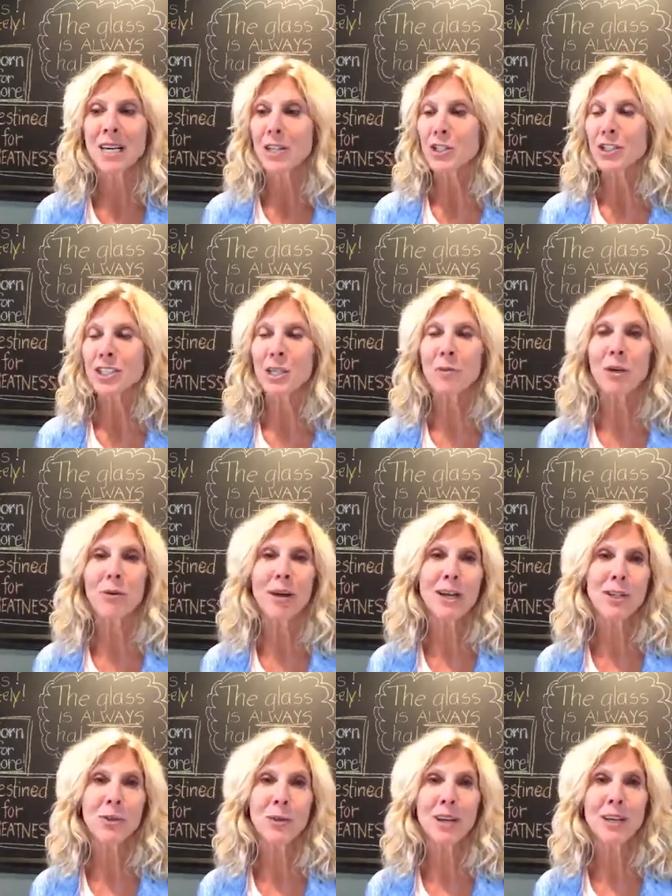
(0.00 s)
She's going to be
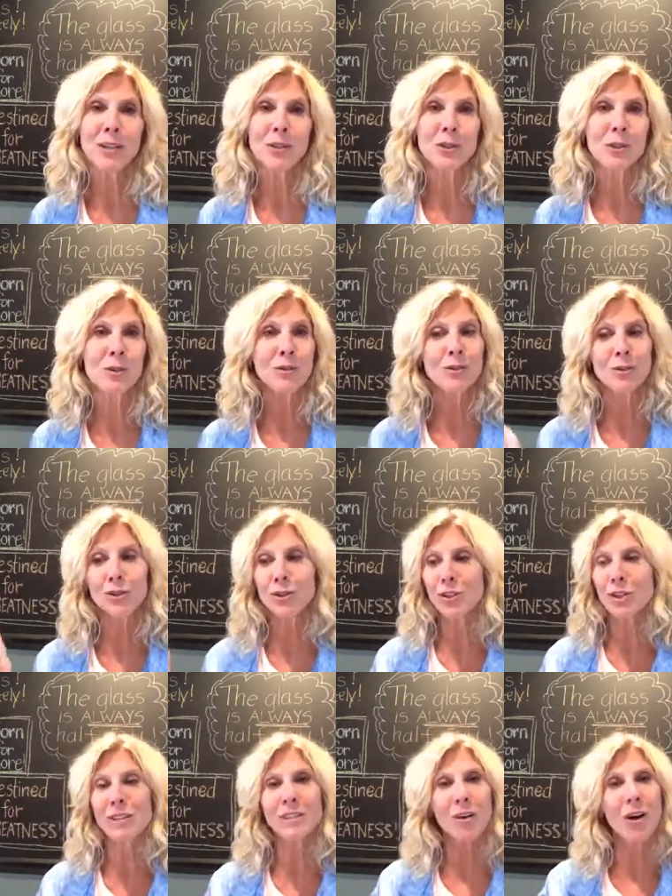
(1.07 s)
graduating soon. So
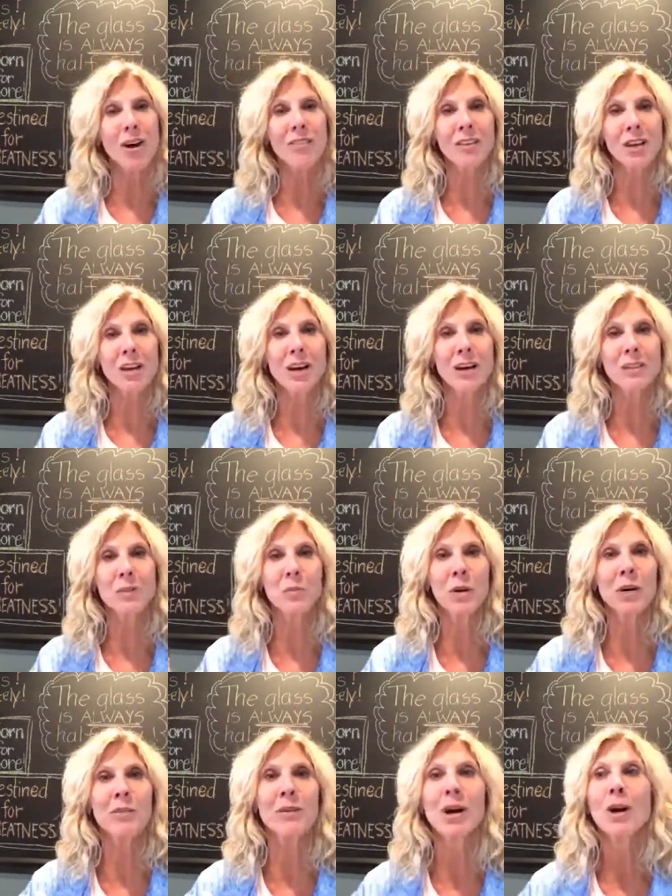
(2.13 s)
she's on the cusp of